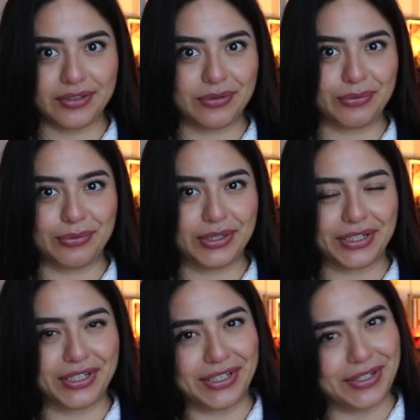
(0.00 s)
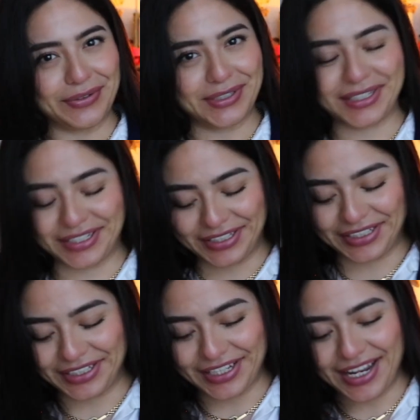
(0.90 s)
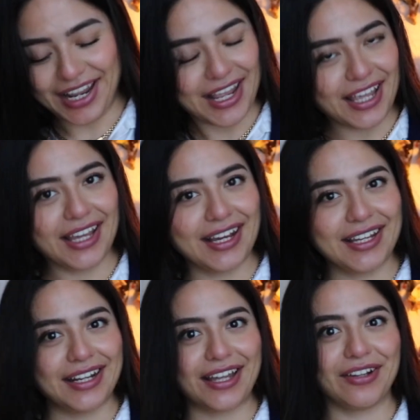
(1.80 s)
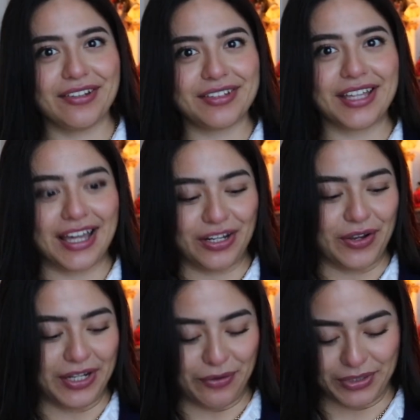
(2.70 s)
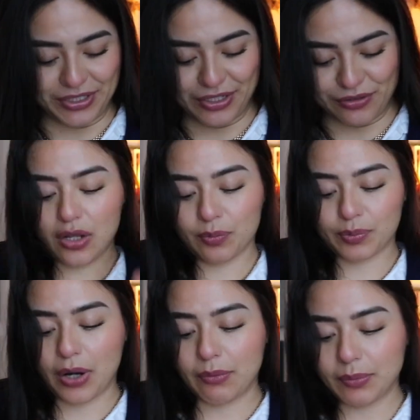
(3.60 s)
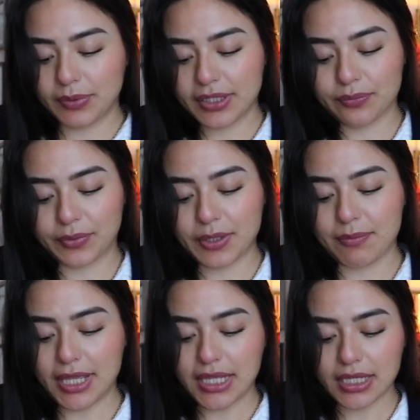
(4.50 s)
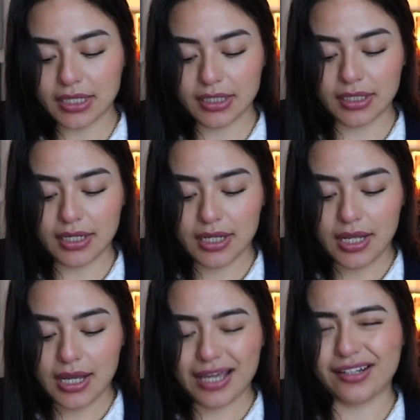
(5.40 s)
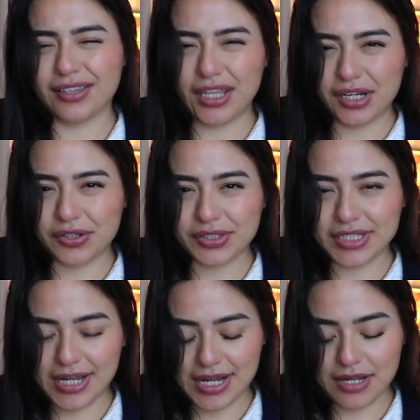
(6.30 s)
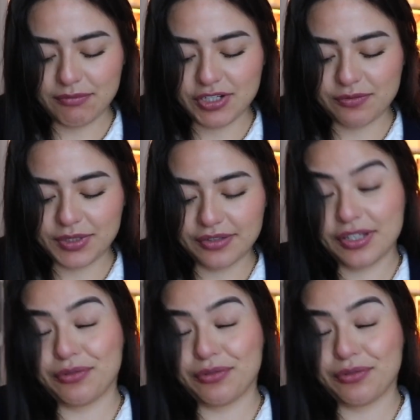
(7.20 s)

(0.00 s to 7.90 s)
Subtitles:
are you doing? And I honestly had no idea what to do. I'll probably remake it at a later time just because I